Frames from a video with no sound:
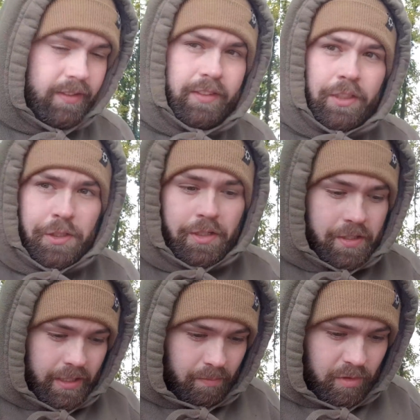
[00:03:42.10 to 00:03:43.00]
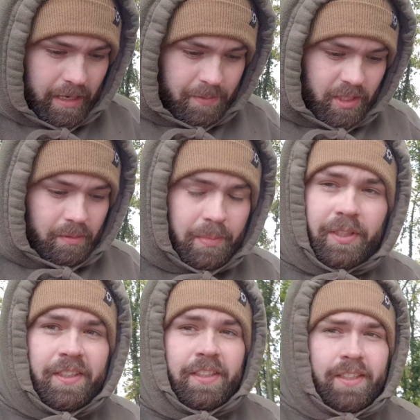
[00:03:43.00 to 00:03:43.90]
As you can see, I'm wrapped up.
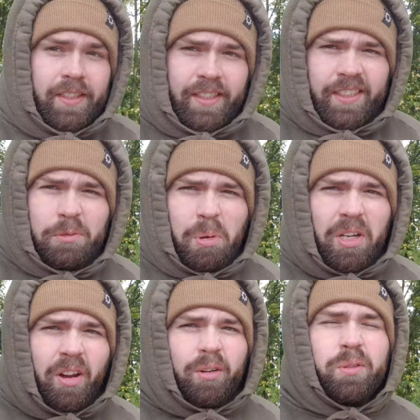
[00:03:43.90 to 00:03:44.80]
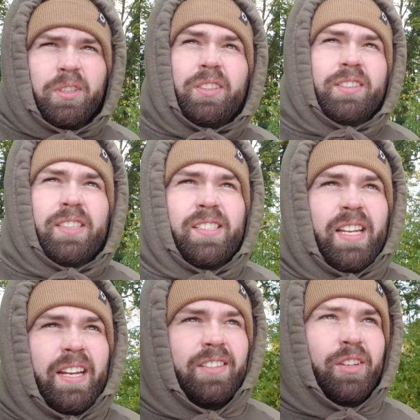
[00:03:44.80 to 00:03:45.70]
It's pretty cold. It says it's
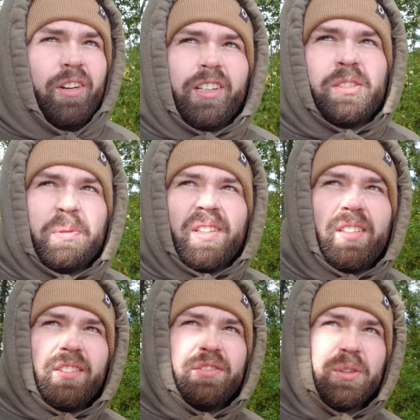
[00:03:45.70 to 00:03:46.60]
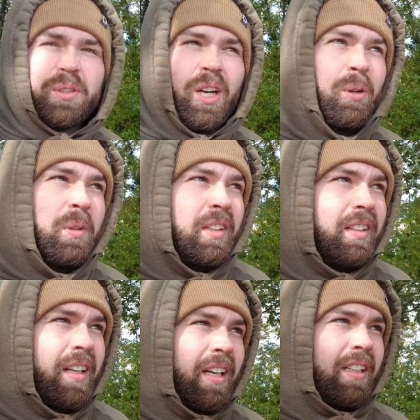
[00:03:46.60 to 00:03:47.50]
8 degrees, but it feels colder
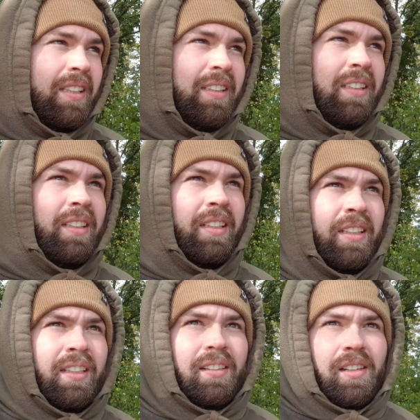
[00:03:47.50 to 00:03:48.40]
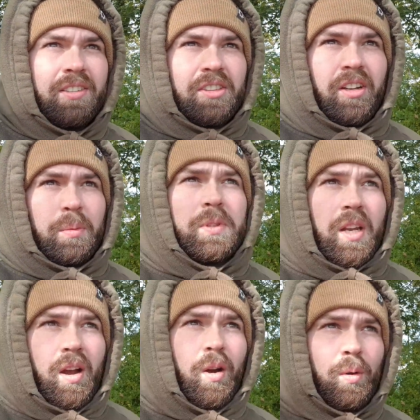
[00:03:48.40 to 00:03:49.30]
than that. Last night was
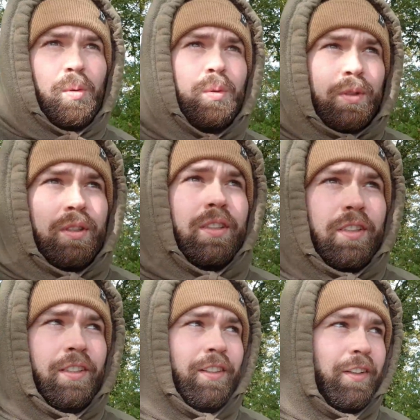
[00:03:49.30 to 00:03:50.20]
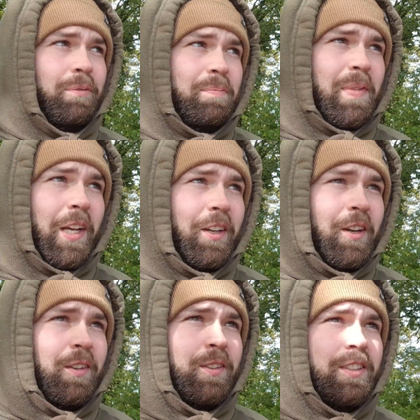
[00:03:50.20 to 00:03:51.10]
cold, like mega
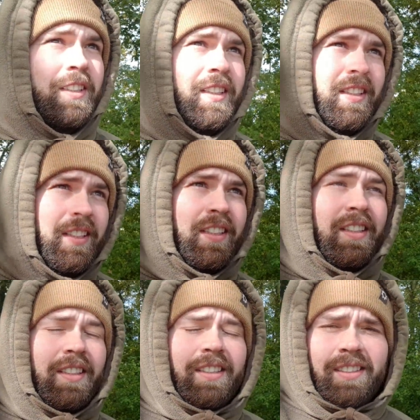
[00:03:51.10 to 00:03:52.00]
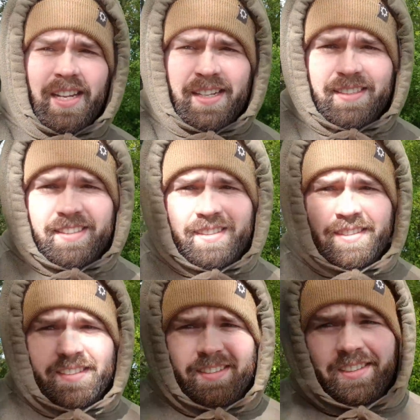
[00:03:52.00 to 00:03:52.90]
cold, and
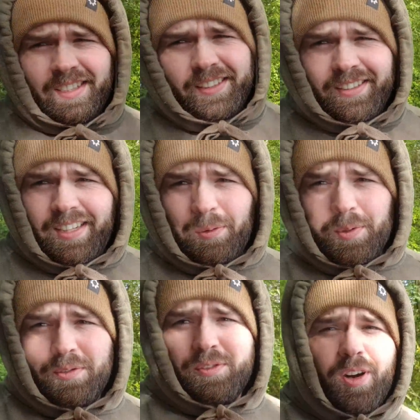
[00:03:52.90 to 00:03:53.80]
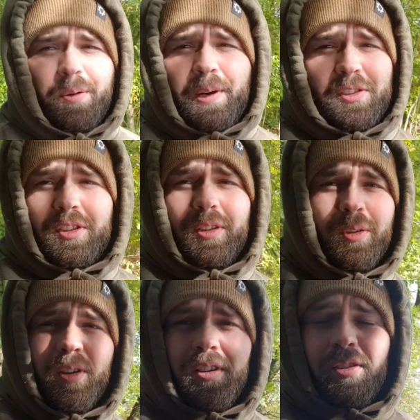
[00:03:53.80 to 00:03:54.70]
there was fireworks
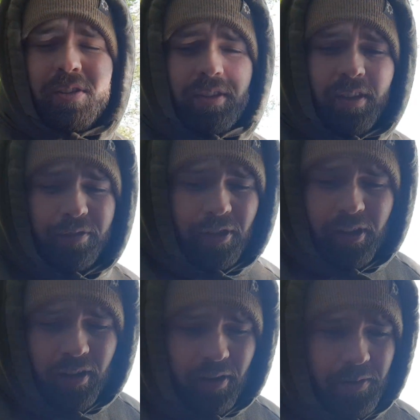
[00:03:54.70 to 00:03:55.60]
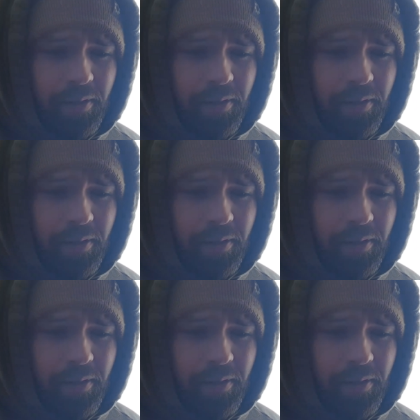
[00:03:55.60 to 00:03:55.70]
galore. Honestly, I felt like I was